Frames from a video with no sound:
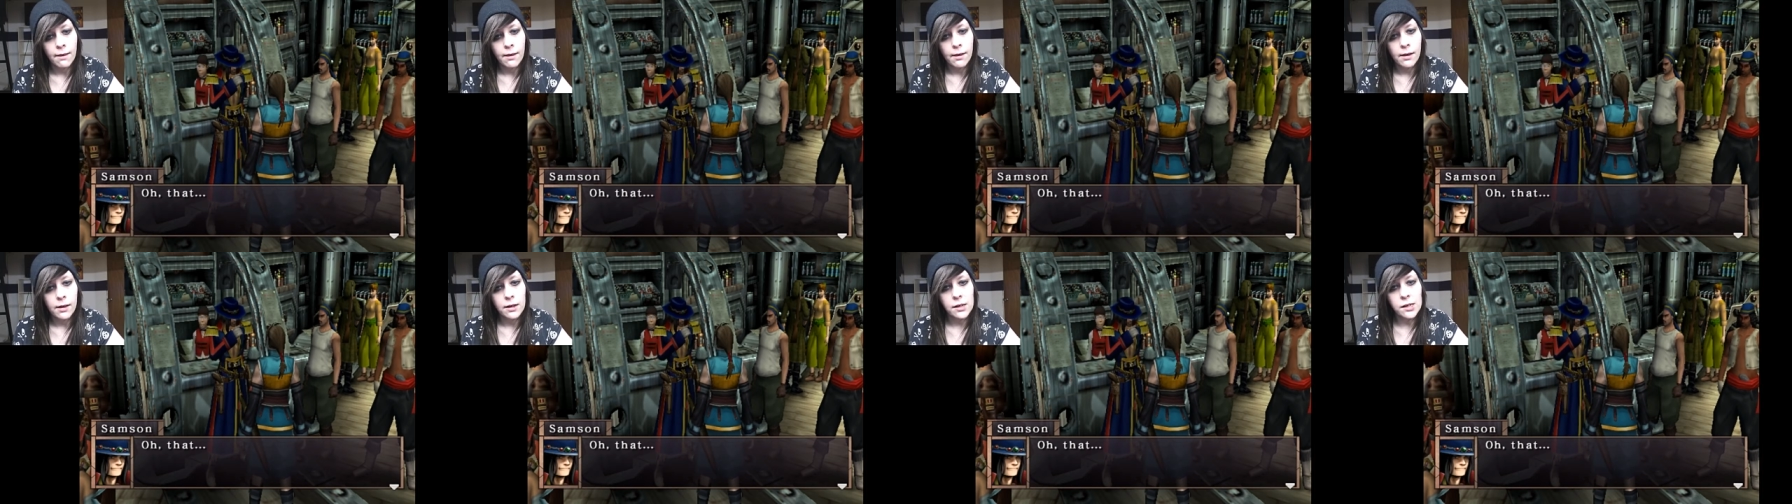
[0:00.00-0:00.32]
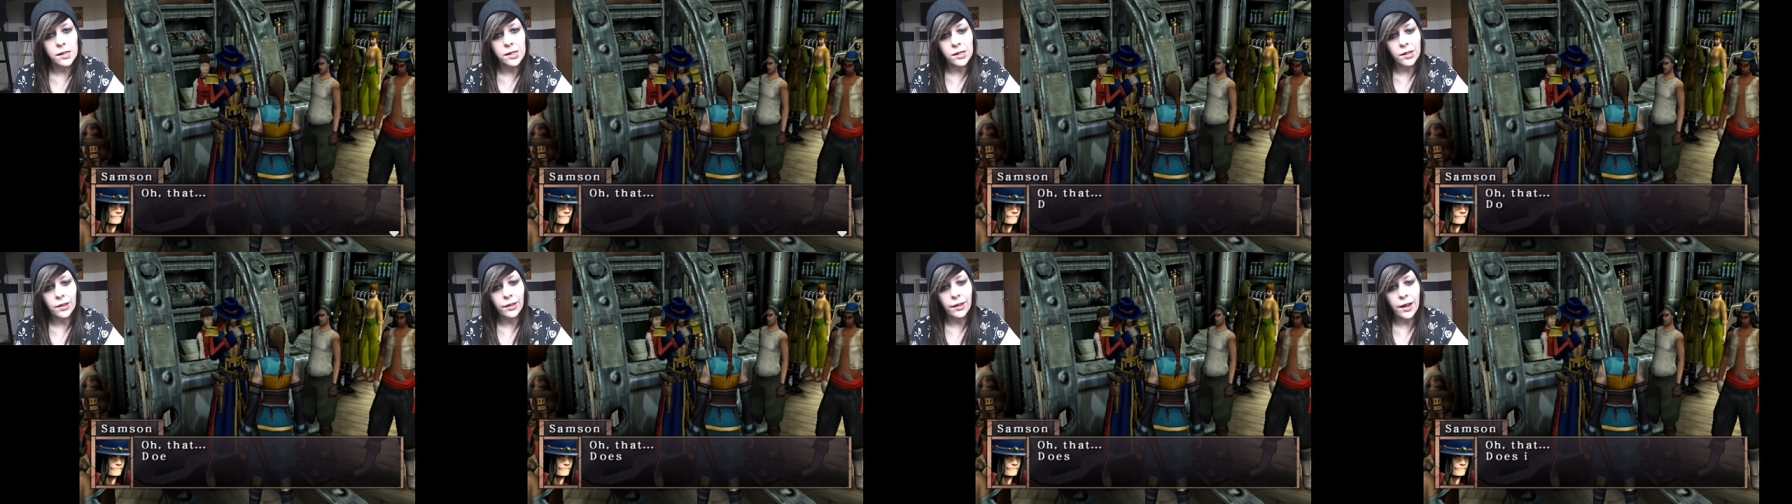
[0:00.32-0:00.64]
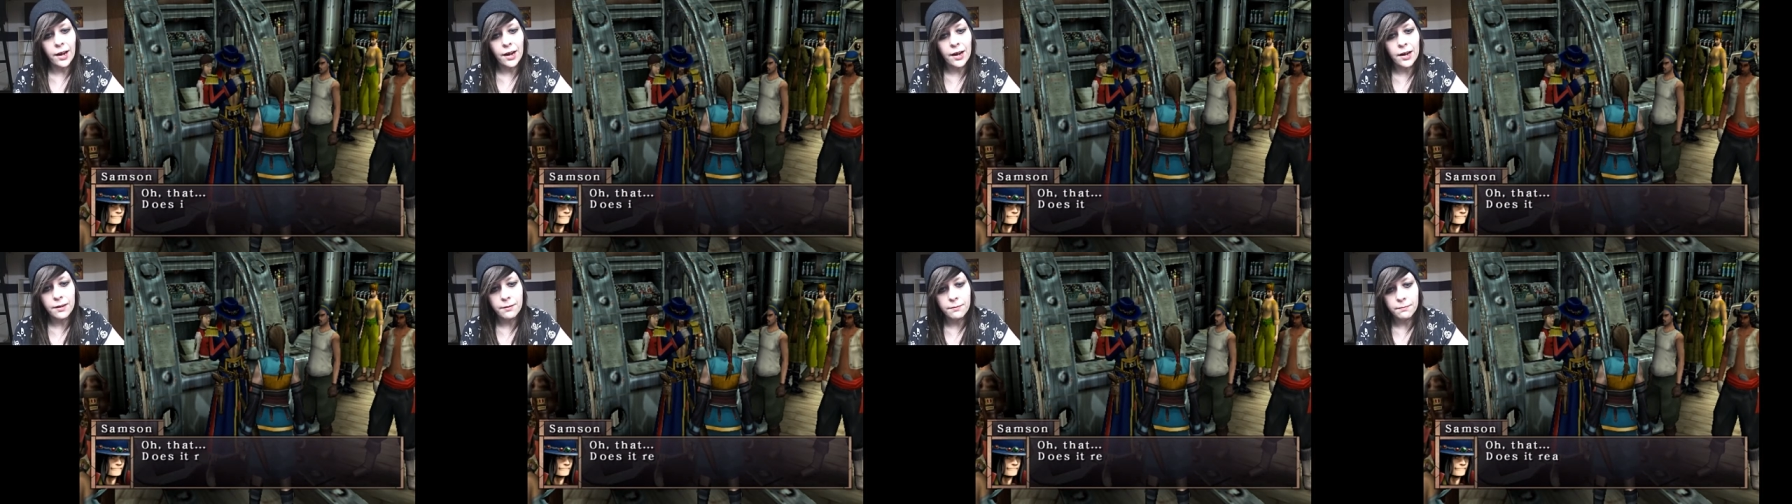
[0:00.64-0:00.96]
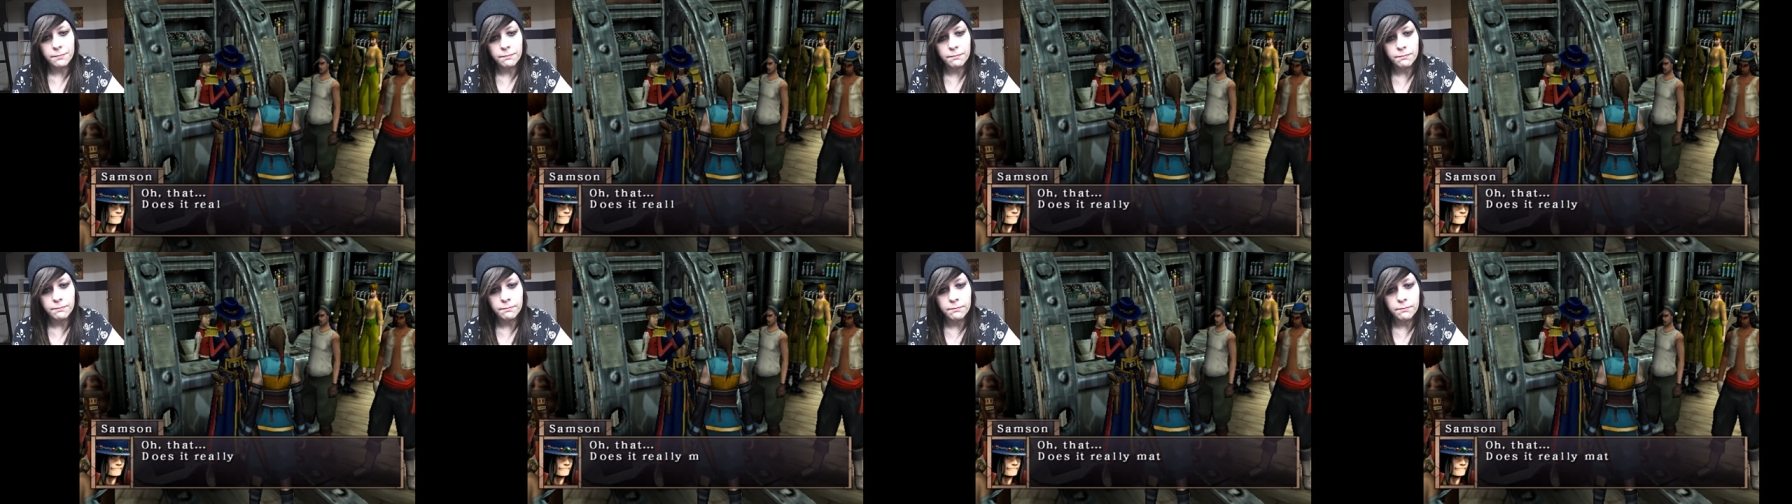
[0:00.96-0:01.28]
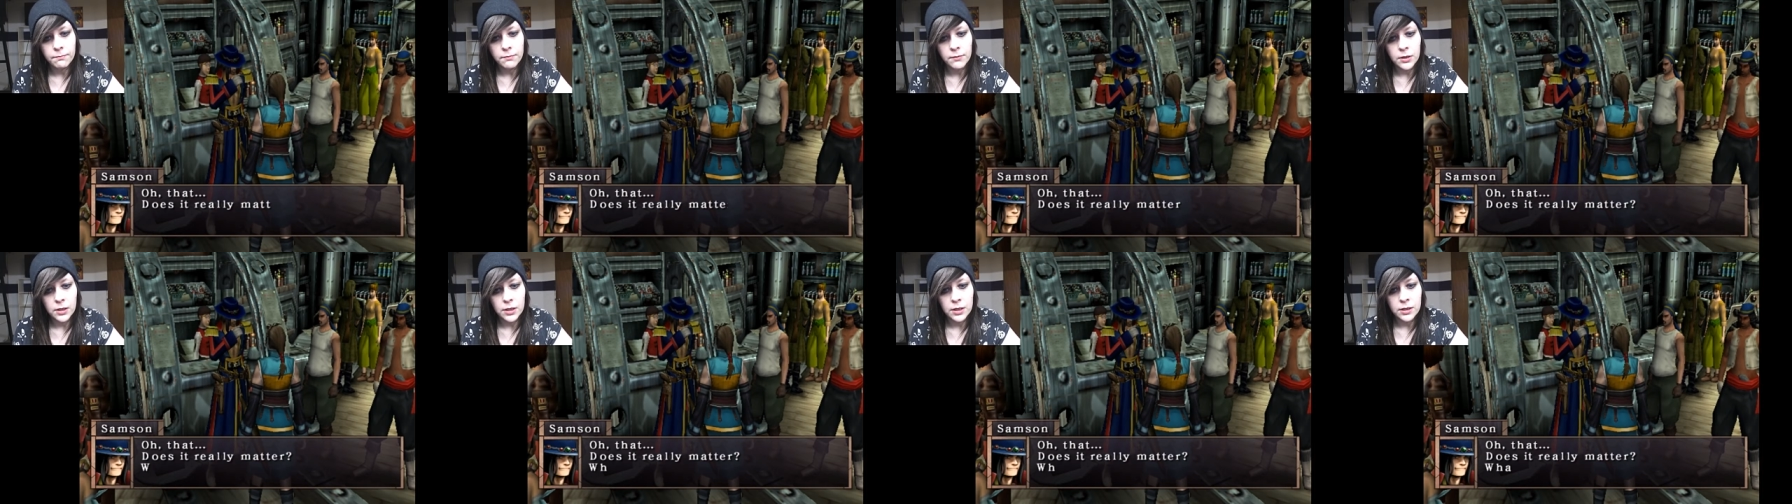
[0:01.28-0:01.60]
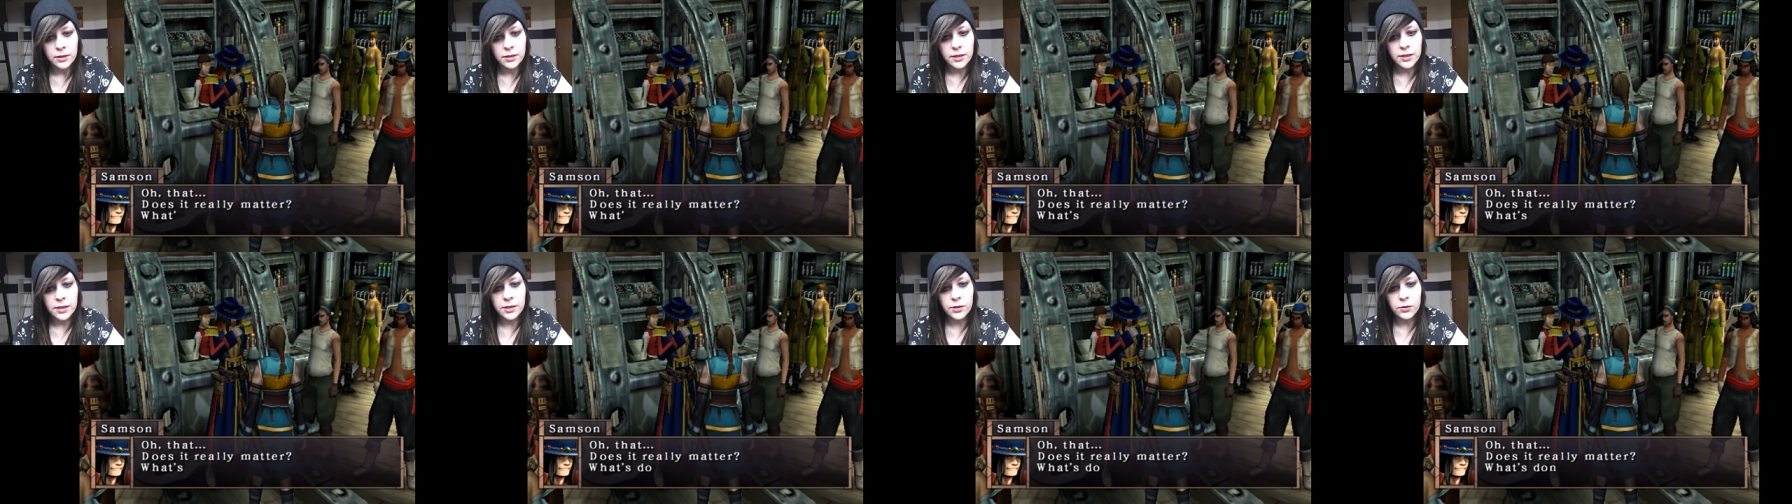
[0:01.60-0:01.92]
Oh, that.
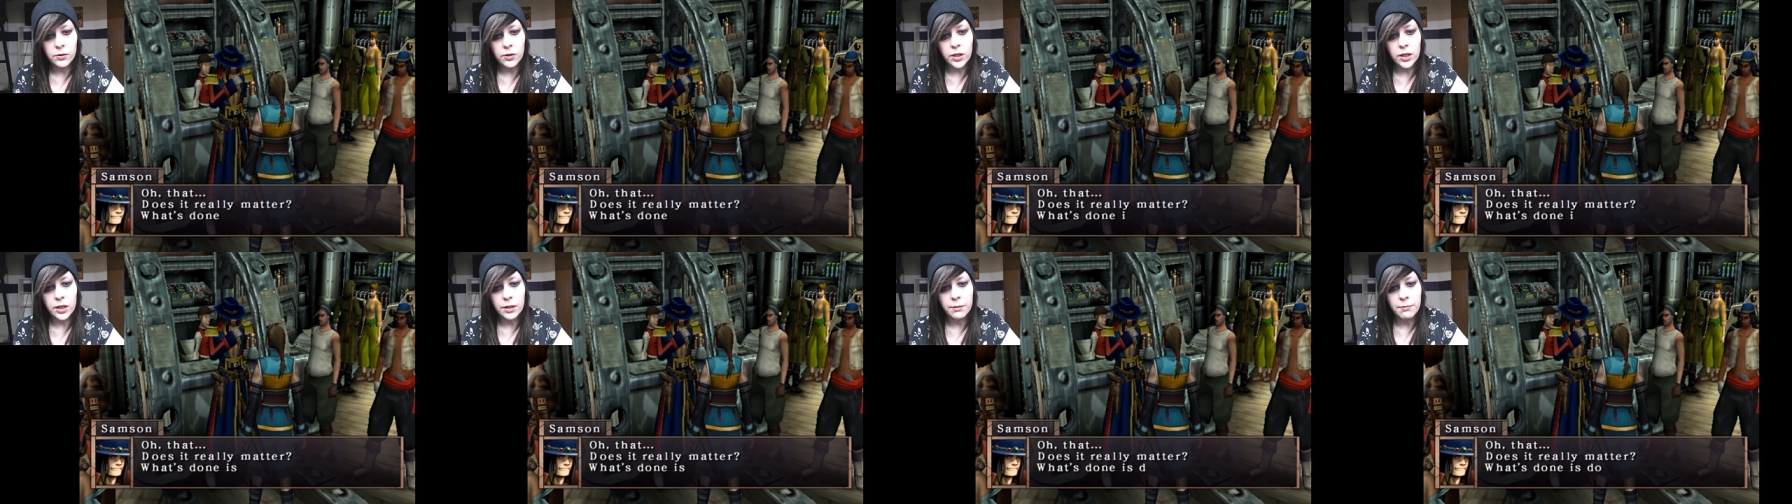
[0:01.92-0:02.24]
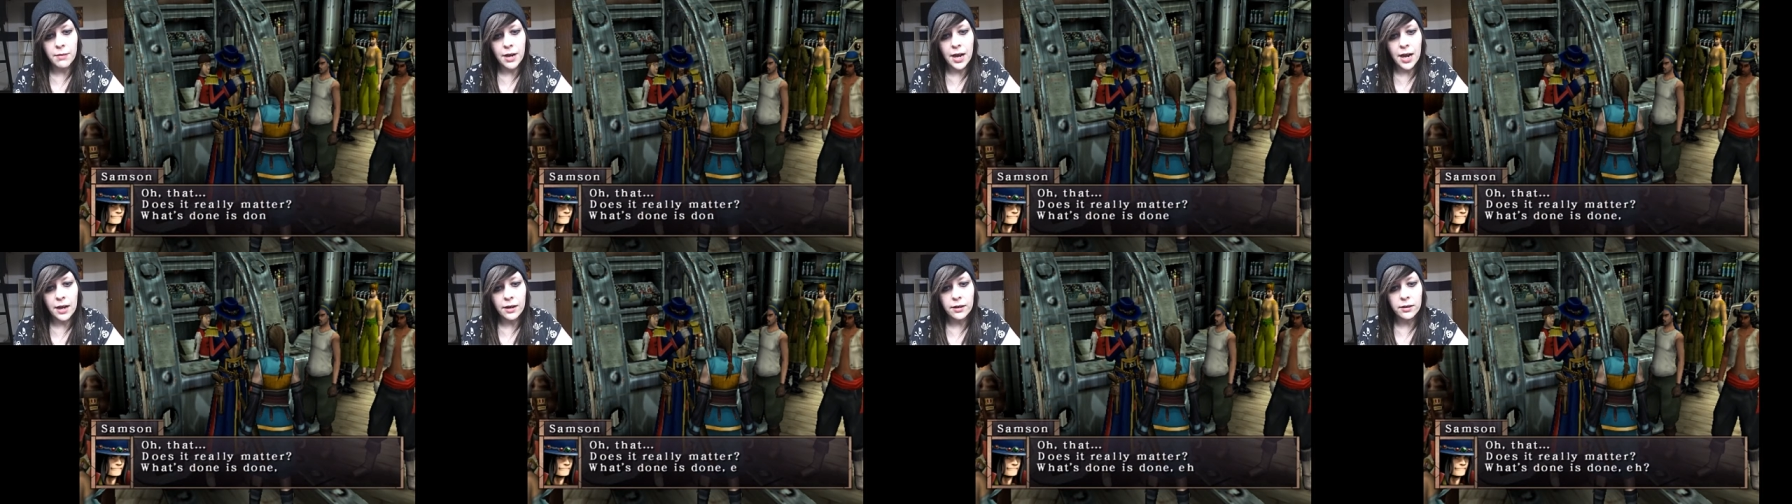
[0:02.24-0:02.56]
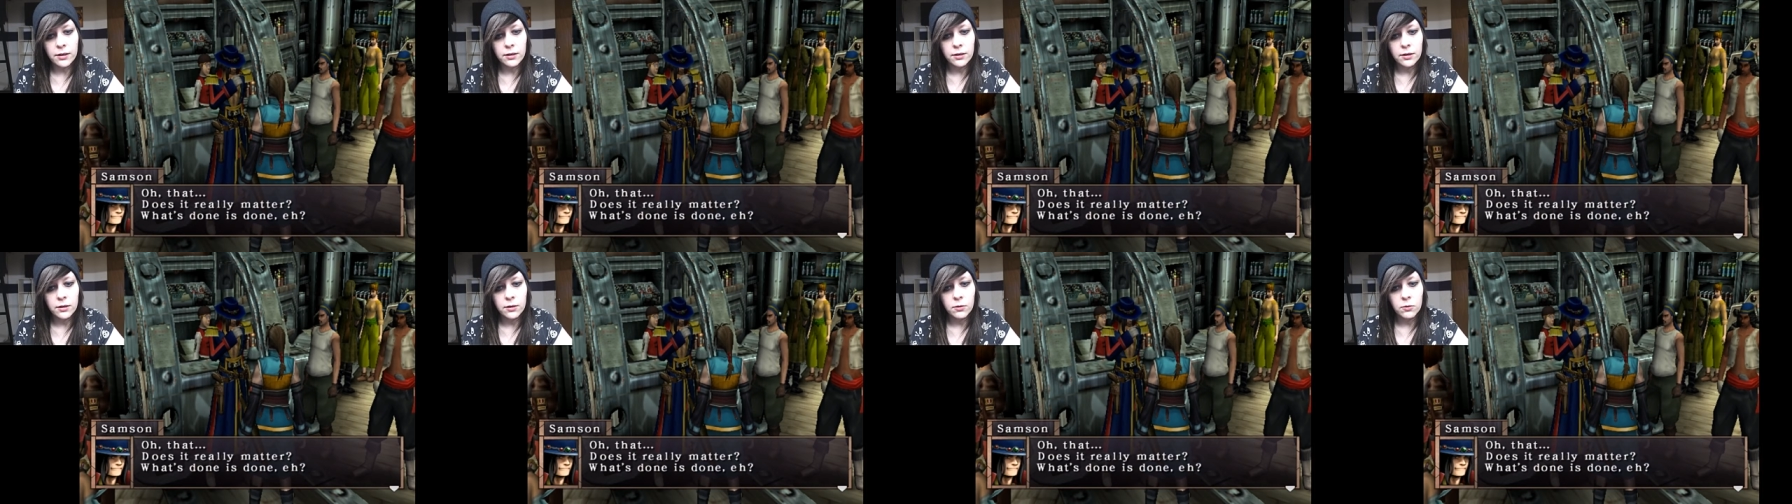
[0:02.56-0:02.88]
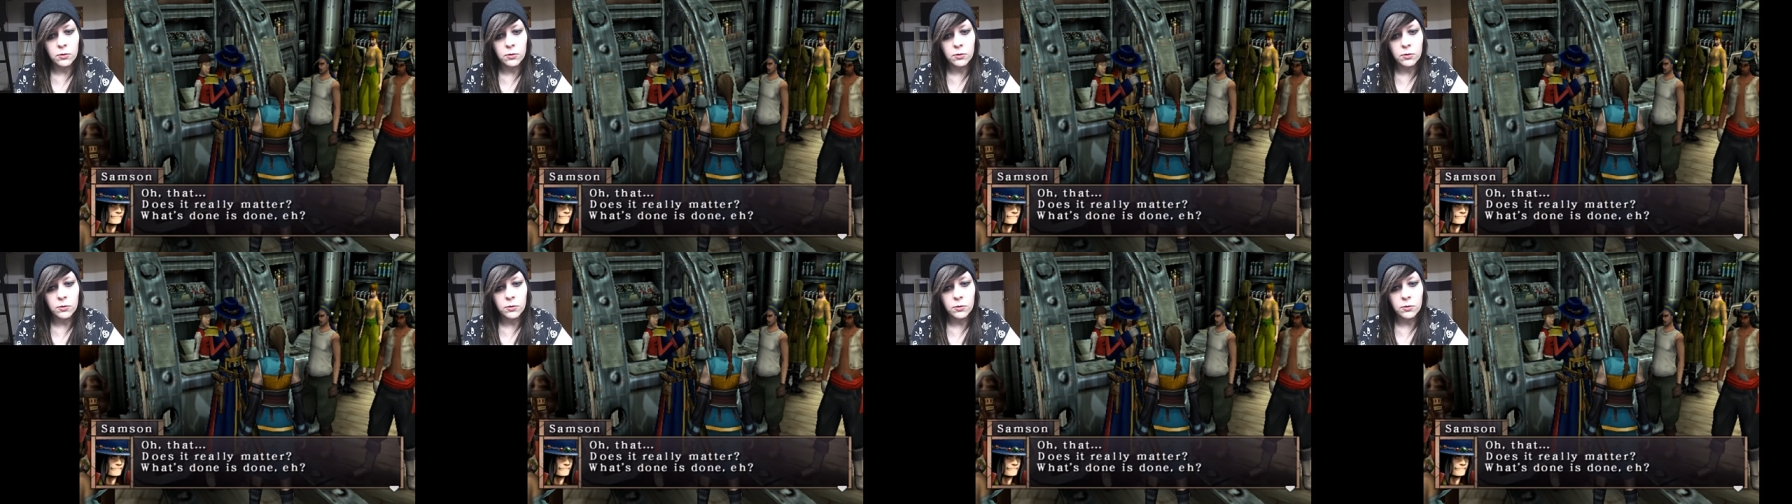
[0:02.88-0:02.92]
Doesn't really matter.